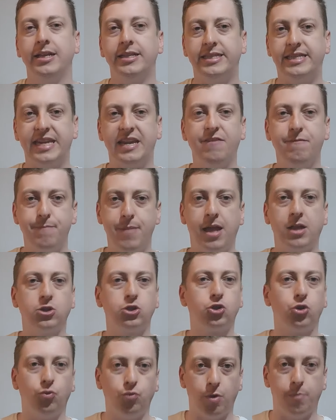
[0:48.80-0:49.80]
Dave
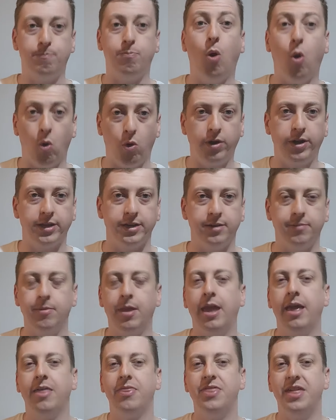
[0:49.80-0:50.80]
Meltzer reported
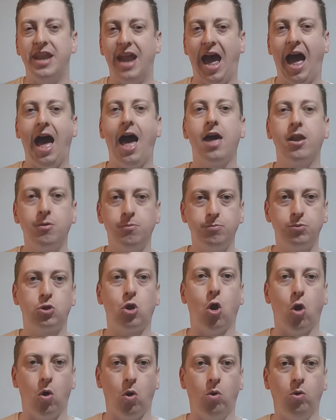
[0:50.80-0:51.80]
that Adam
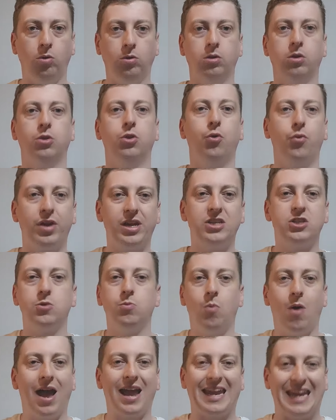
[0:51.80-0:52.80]
Cole, the reason
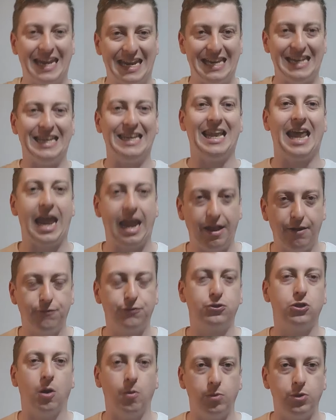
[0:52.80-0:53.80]
why he
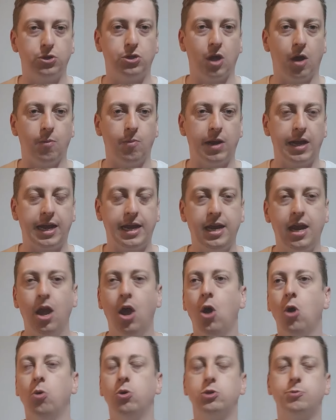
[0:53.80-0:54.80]
left WWE
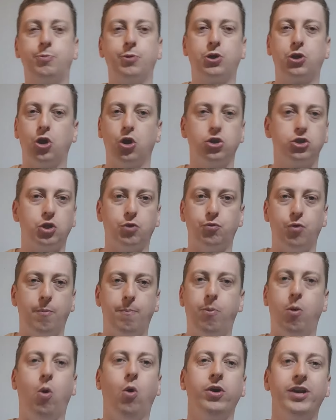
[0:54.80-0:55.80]
was because
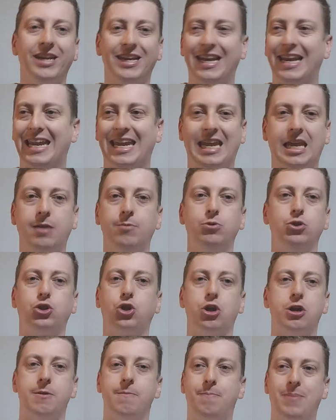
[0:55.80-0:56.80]
reportedly he was
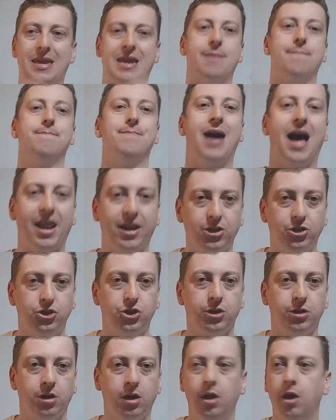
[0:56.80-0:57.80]
going to be a
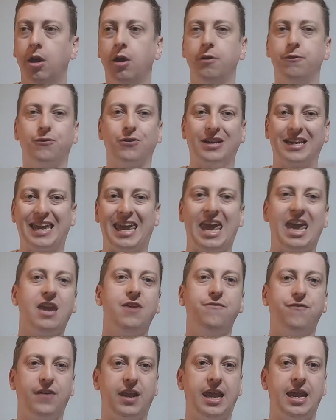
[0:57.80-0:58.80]
manager for
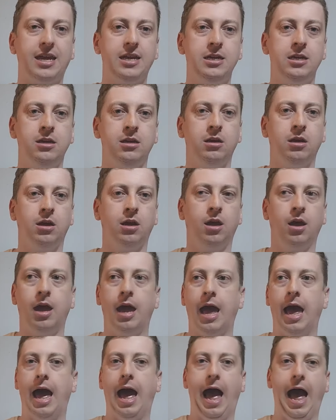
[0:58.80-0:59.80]
Keith Lee,
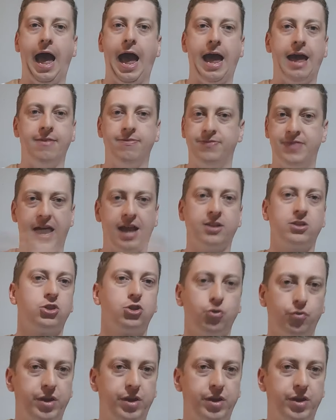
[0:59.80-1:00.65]
and that's the